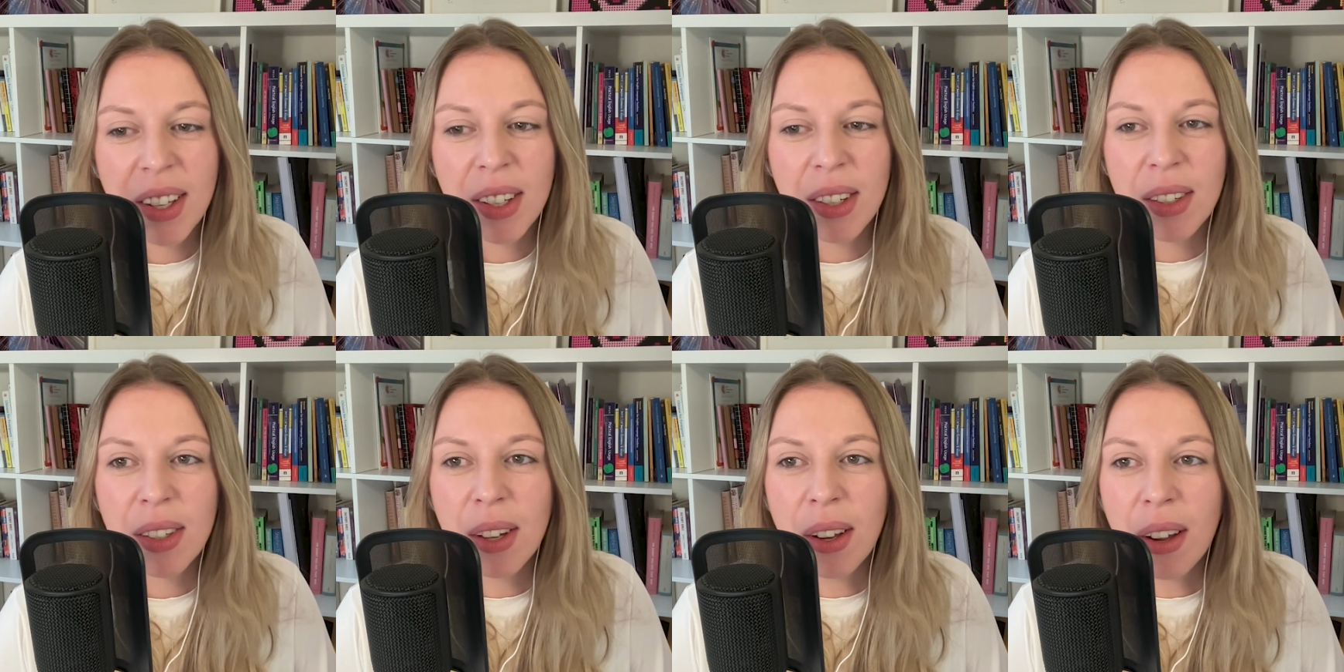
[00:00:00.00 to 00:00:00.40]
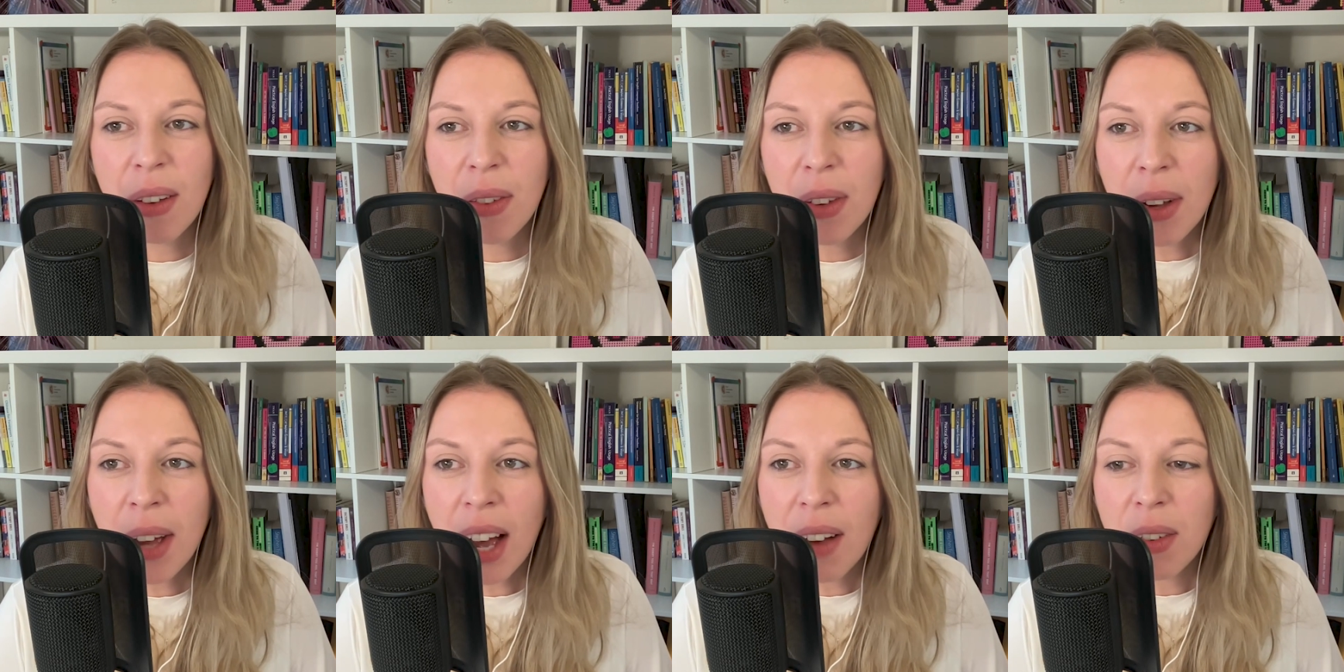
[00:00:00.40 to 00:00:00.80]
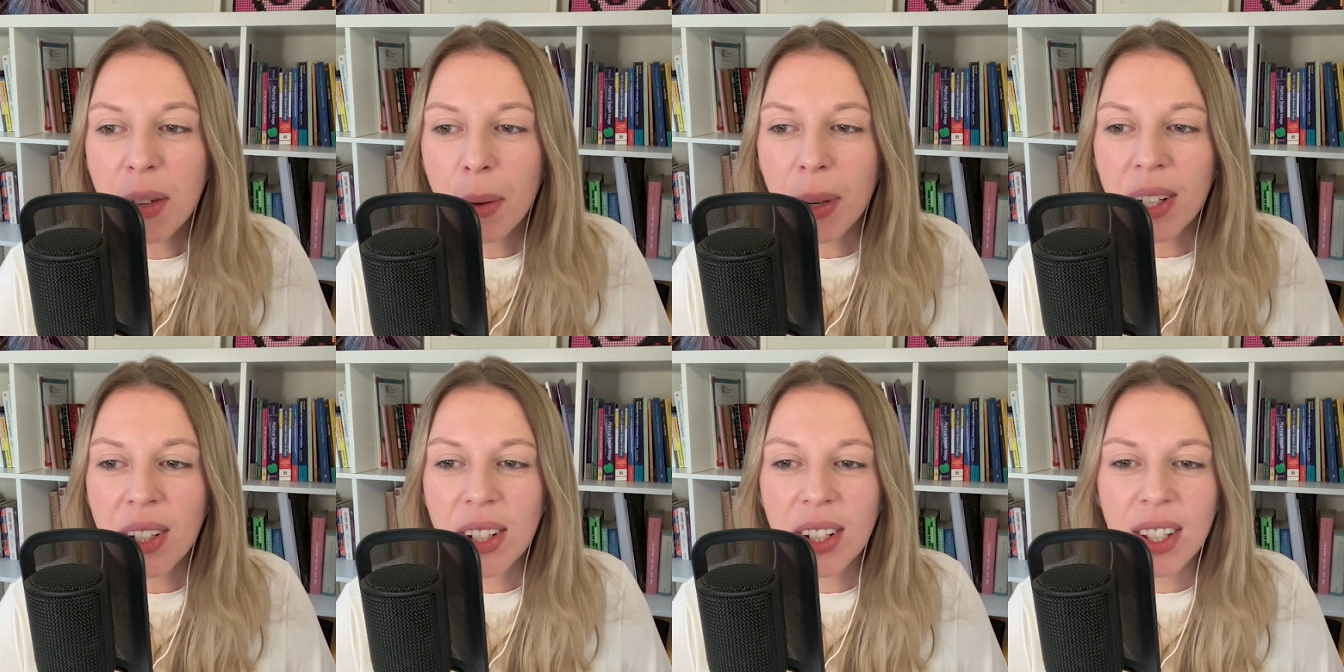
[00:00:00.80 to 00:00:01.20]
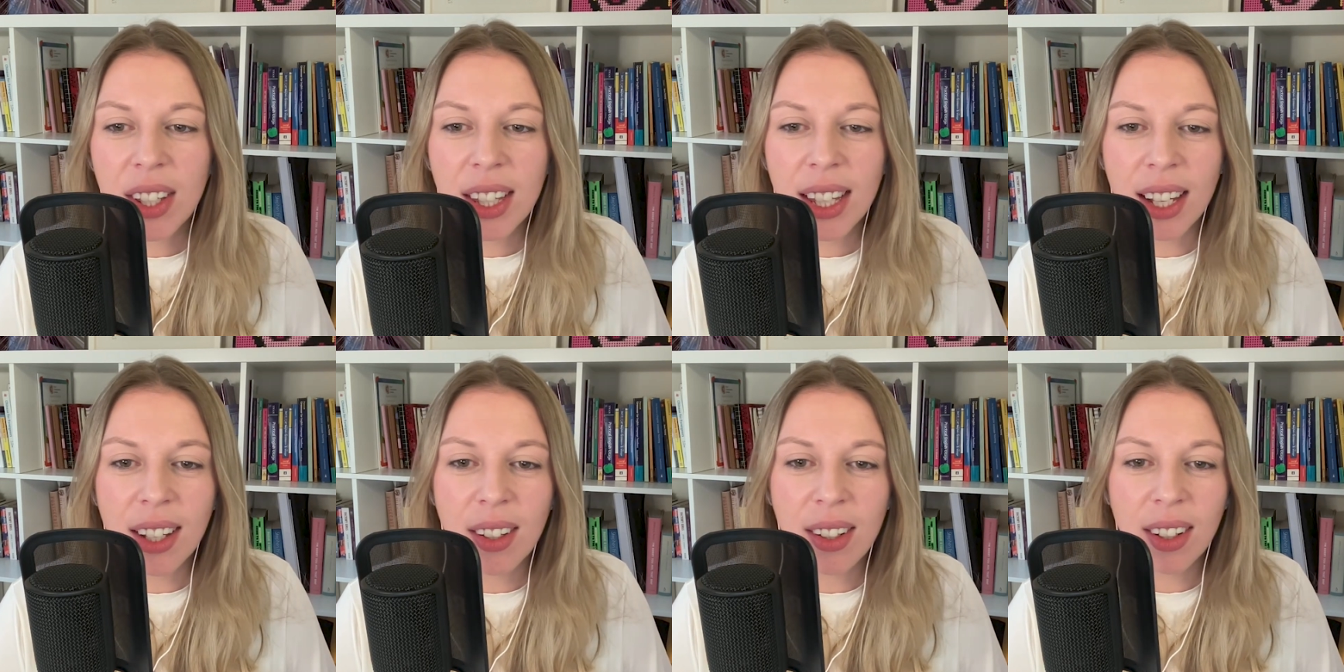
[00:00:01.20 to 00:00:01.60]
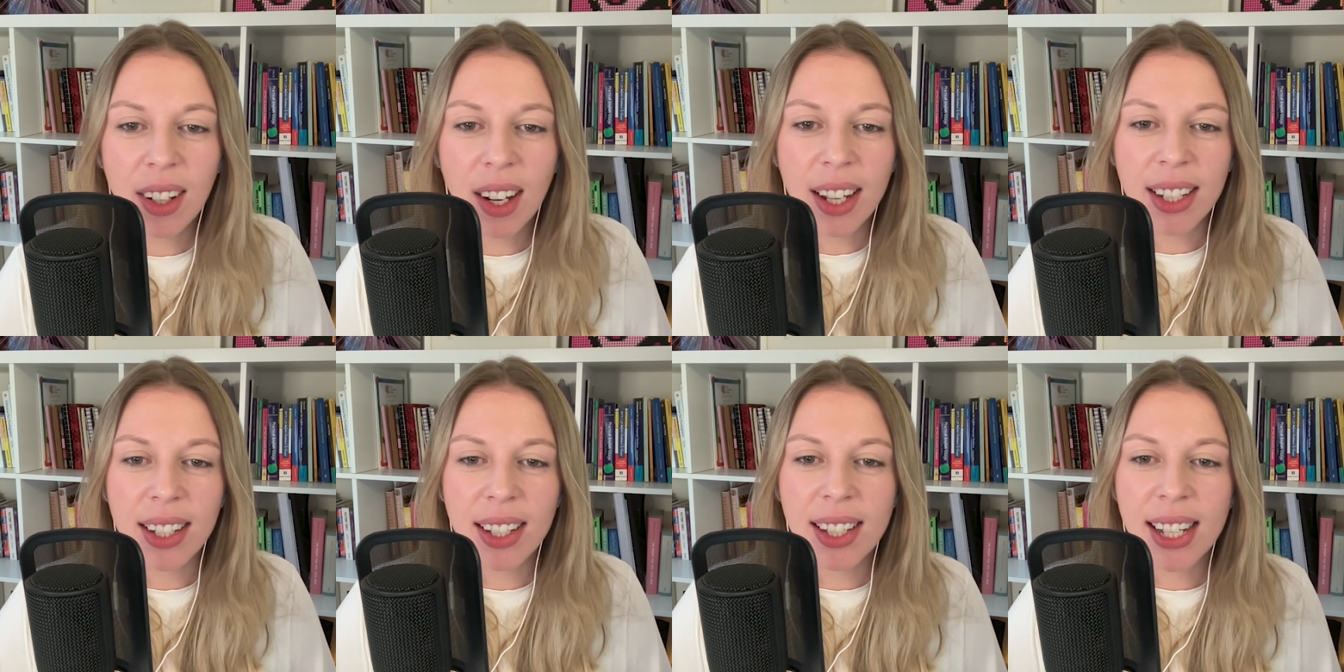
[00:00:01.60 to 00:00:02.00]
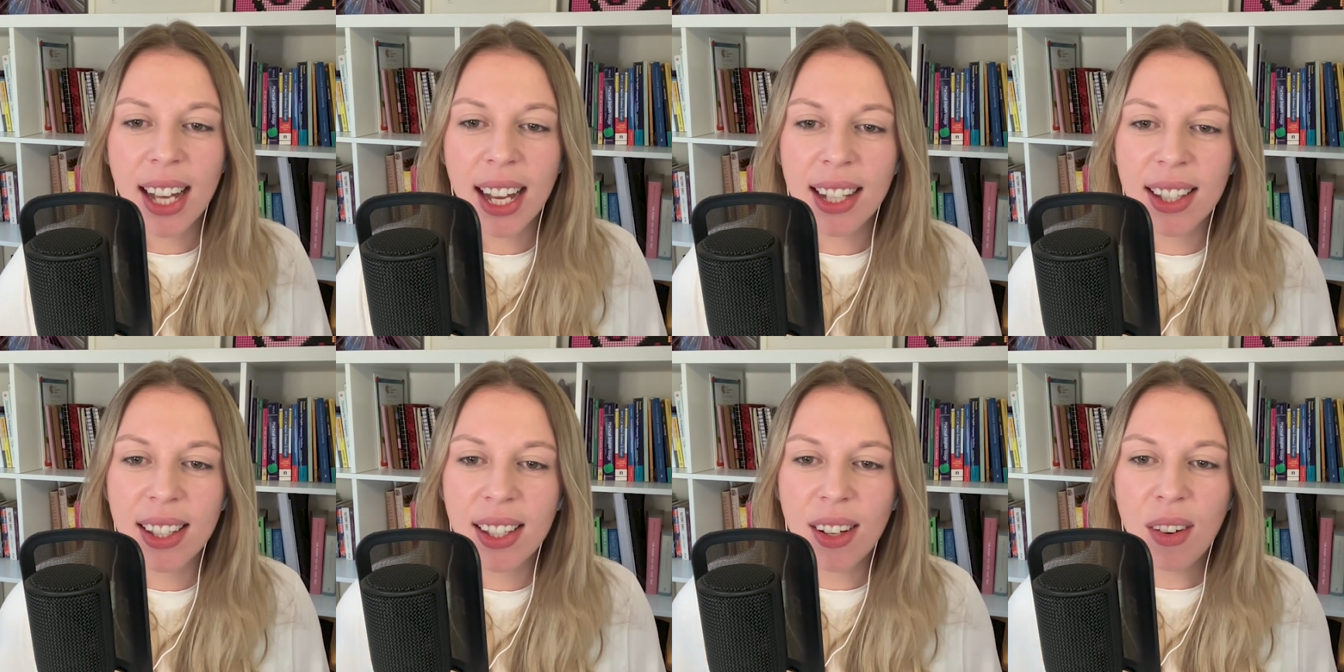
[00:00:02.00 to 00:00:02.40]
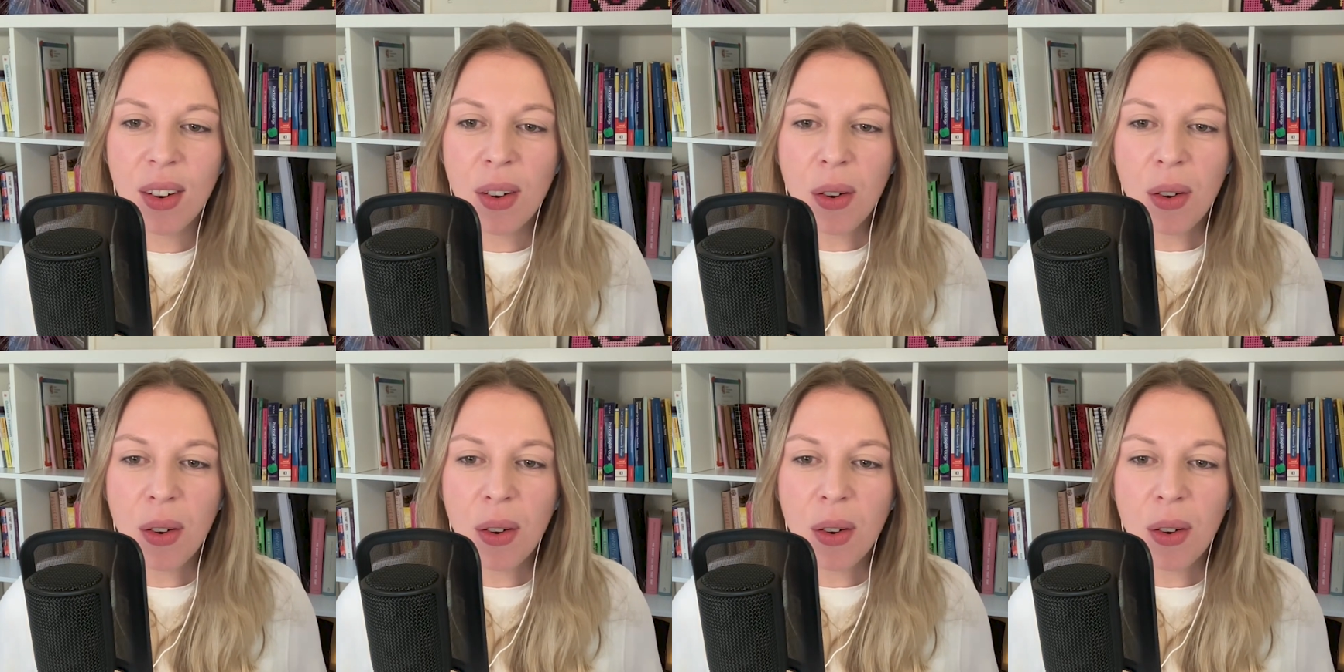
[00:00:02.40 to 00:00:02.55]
So if you have a question that you'd like us to answer,